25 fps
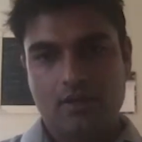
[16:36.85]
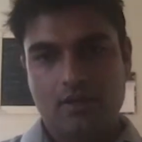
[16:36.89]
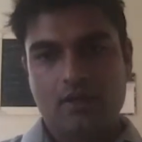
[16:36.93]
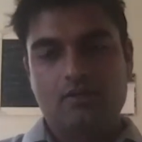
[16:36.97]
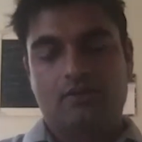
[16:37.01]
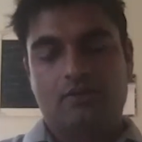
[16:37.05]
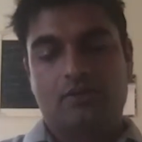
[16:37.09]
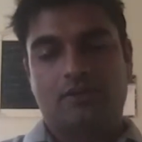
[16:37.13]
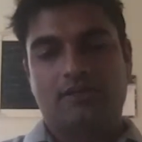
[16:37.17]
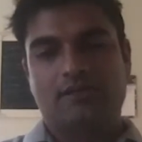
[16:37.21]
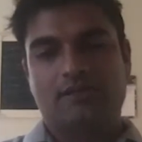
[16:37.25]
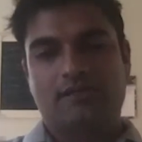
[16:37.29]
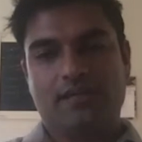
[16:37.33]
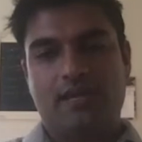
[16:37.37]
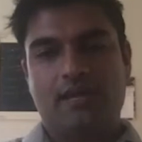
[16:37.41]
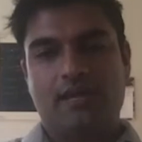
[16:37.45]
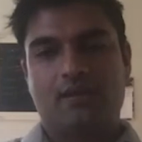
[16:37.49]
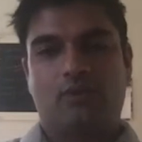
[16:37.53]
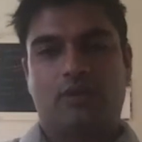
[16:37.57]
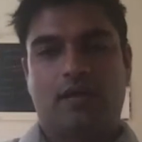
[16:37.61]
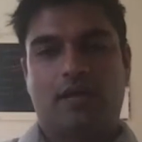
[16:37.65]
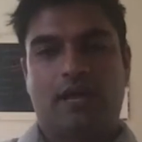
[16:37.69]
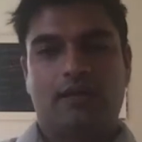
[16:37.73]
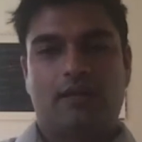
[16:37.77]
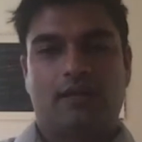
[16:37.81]
So instead,
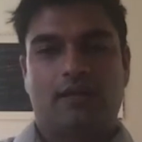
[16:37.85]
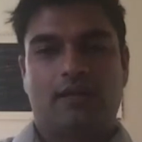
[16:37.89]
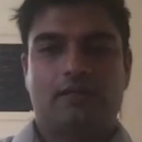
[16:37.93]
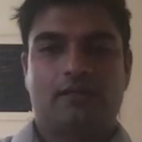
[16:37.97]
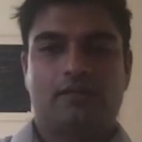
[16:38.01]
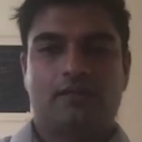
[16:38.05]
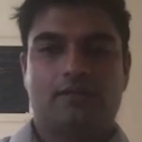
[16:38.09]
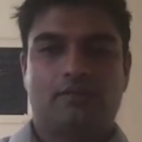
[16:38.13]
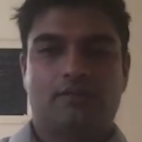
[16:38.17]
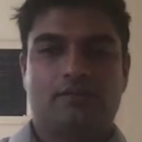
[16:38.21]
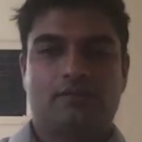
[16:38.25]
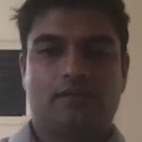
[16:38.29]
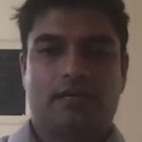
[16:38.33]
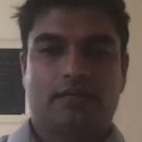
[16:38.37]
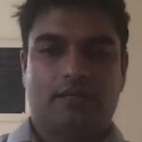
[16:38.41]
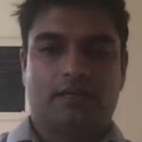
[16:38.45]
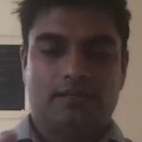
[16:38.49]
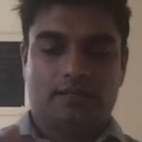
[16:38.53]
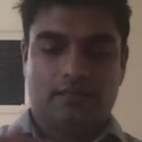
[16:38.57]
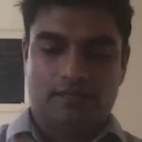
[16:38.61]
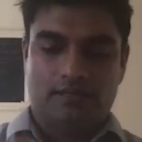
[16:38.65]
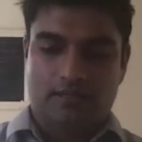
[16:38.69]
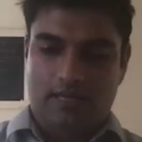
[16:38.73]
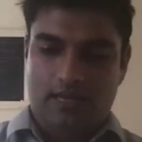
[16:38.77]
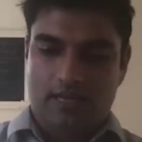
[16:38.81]
what I like to do is I like
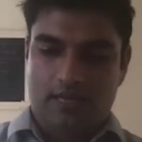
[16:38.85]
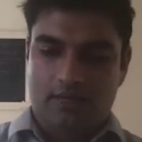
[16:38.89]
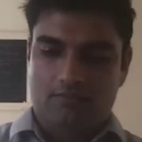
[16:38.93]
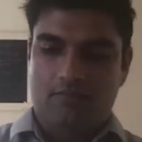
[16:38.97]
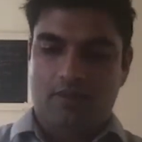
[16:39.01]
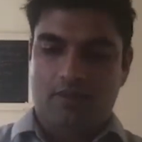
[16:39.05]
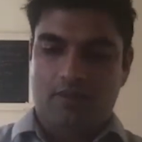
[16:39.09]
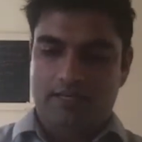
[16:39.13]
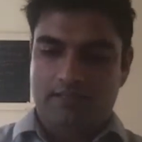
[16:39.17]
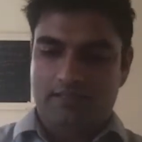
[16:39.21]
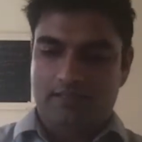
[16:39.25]
to take my